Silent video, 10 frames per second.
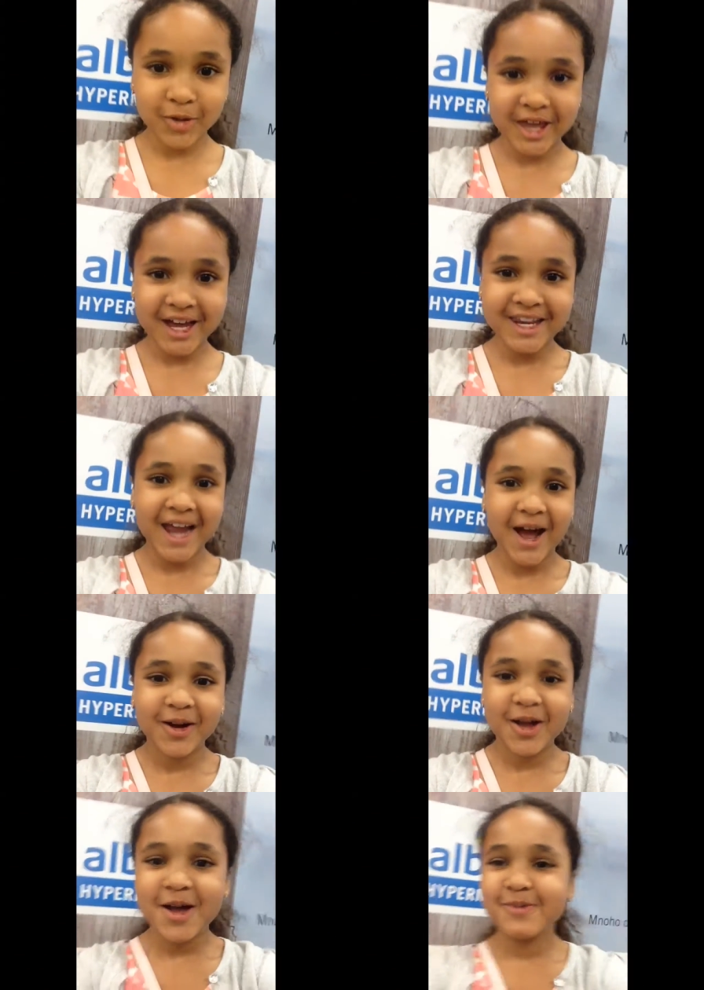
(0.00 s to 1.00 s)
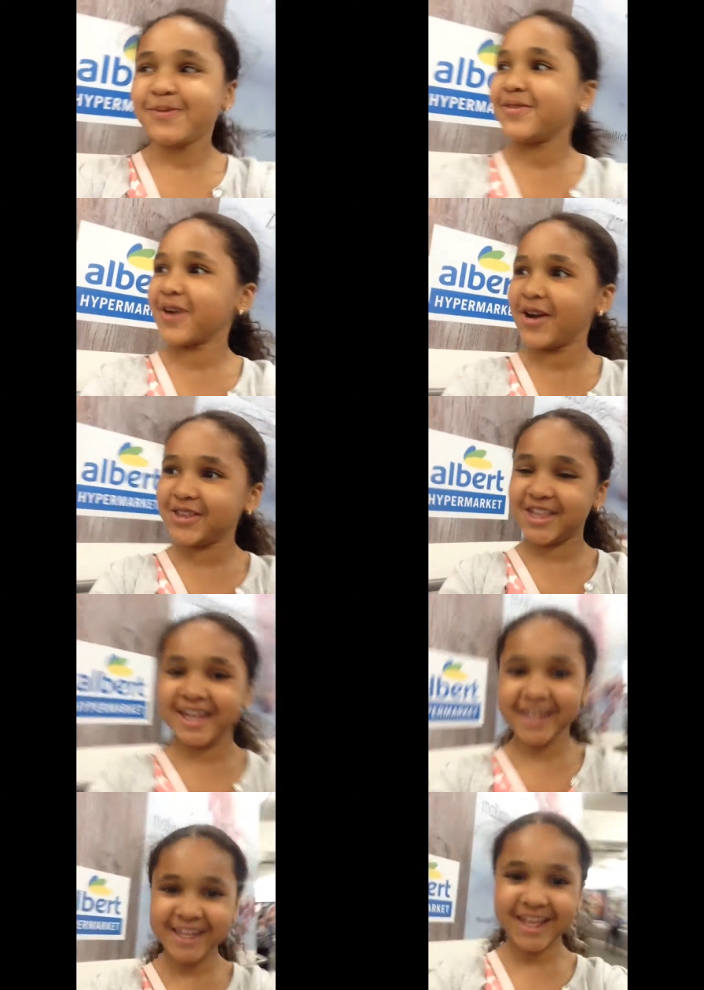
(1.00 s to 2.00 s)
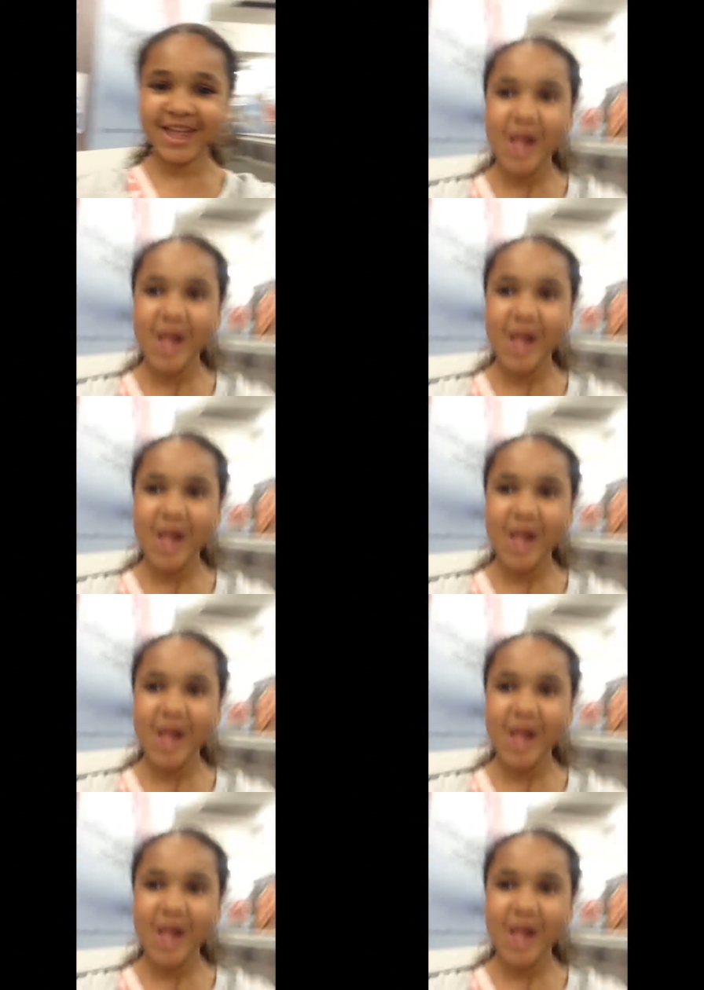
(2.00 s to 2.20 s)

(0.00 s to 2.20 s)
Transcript: we are now approaching